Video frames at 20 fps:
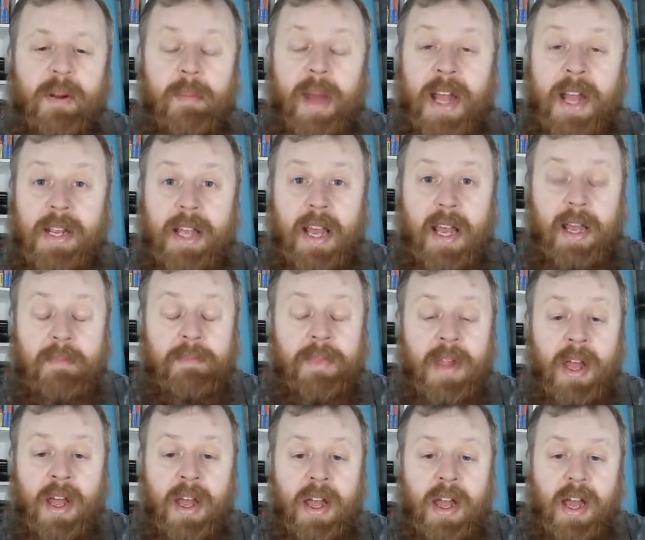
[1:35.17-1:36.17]
from
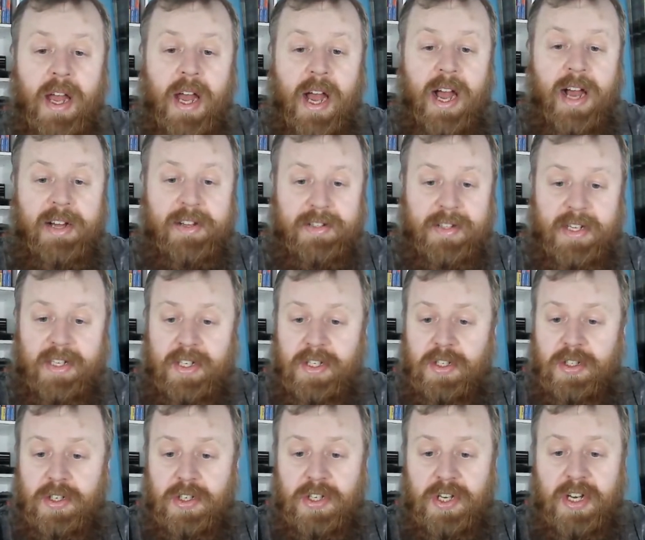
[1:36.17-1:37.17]
Endgame, and
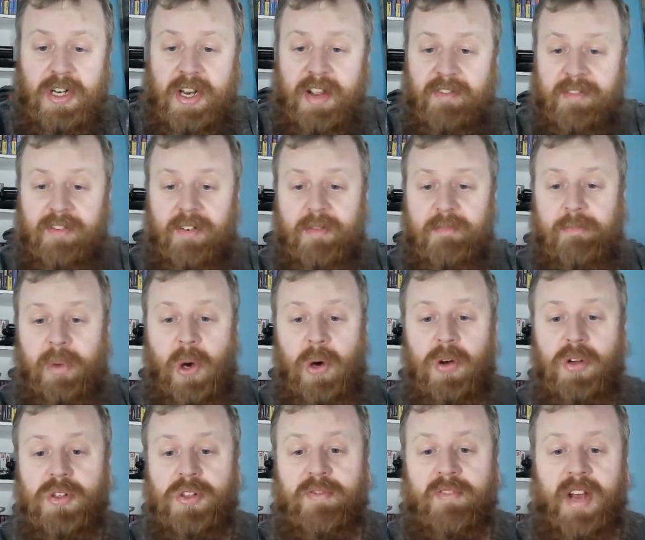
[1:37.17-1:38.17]
this is just a different
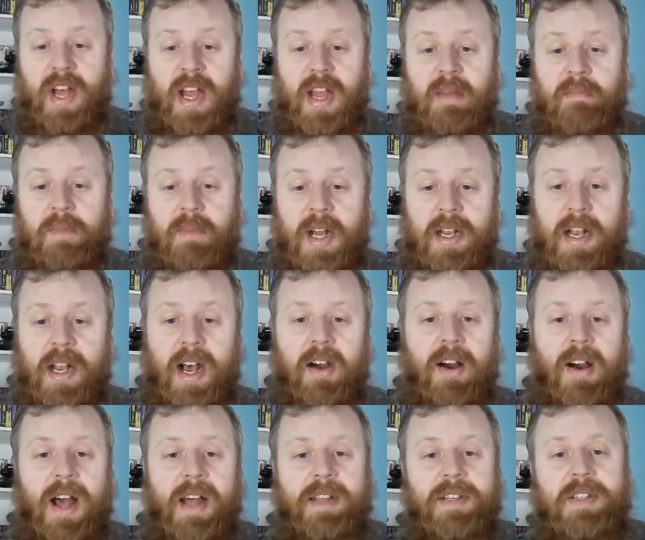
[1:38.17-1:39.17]
pose of an Iron Man.
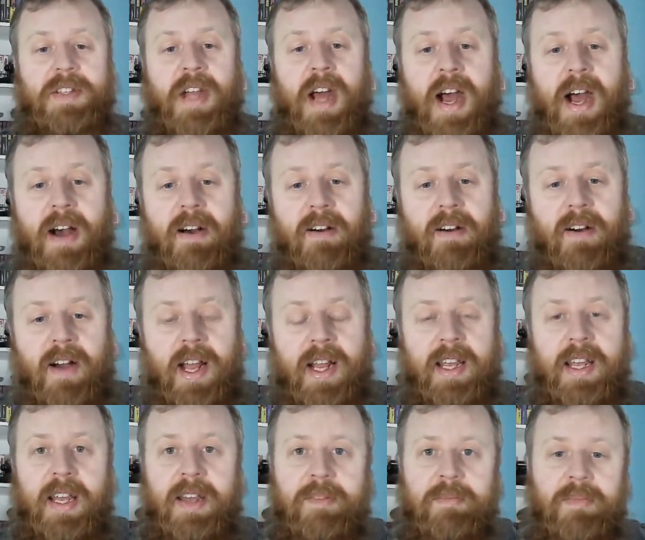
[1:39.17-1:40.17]
I like the style, I
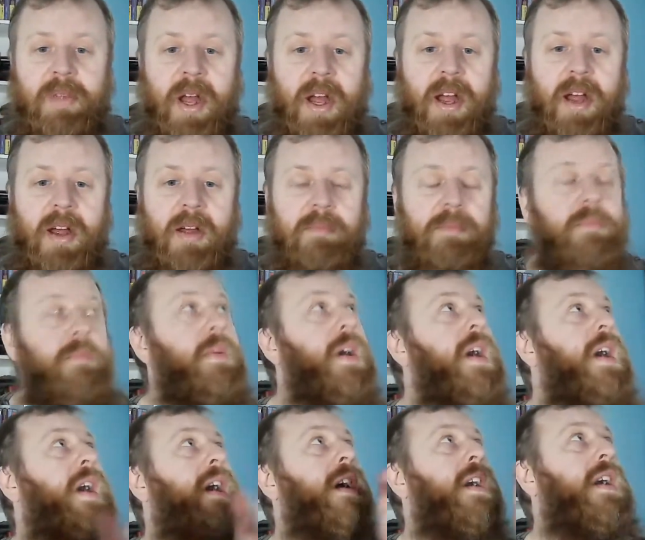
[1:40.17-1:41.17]
like it.
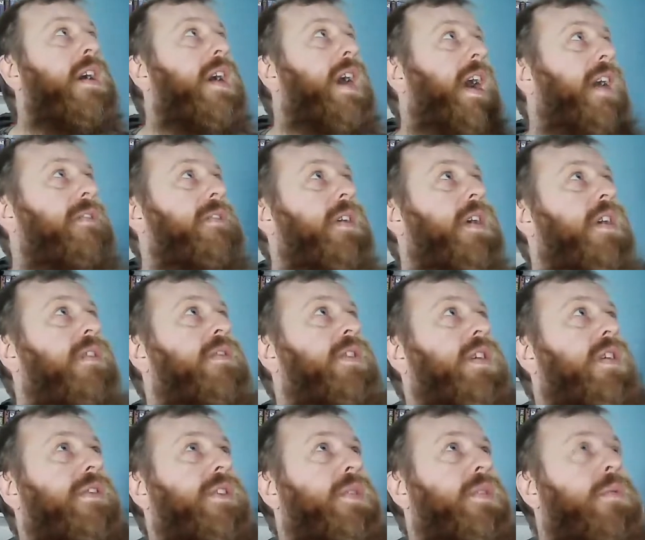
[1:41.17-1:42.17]

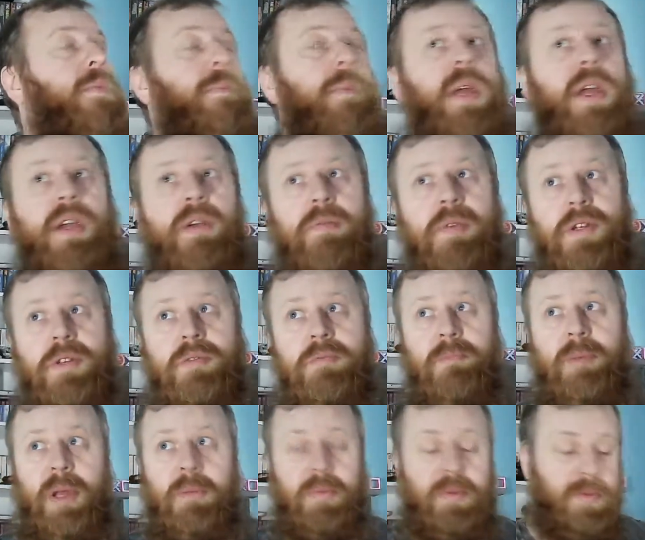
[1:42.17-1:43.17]
I've got a few up here
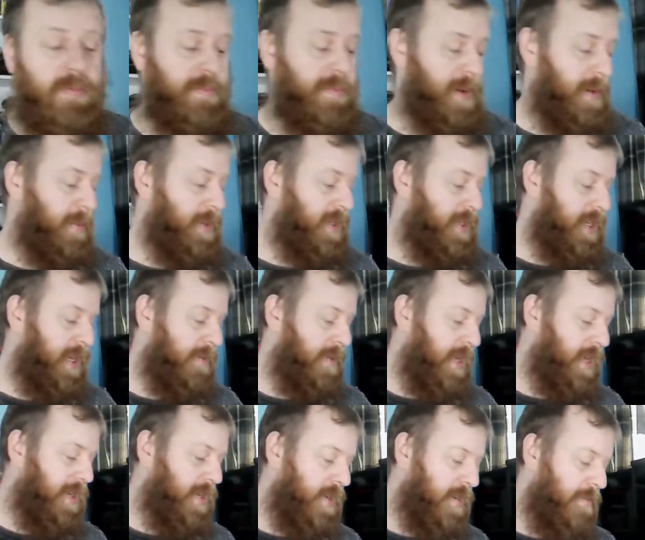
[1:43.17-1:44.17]
which people probably
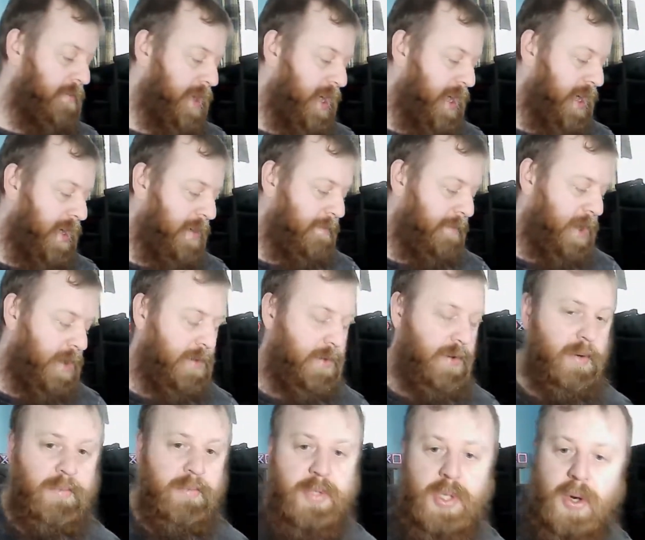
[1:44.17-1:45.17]
see when I do my
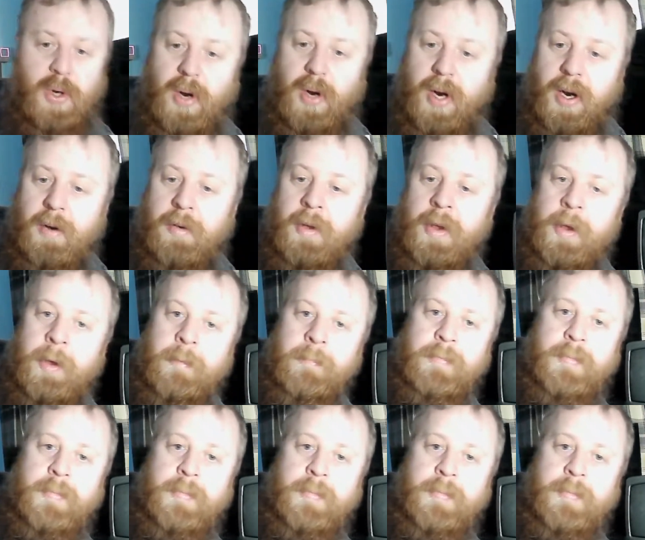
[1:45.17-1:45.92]
room tour.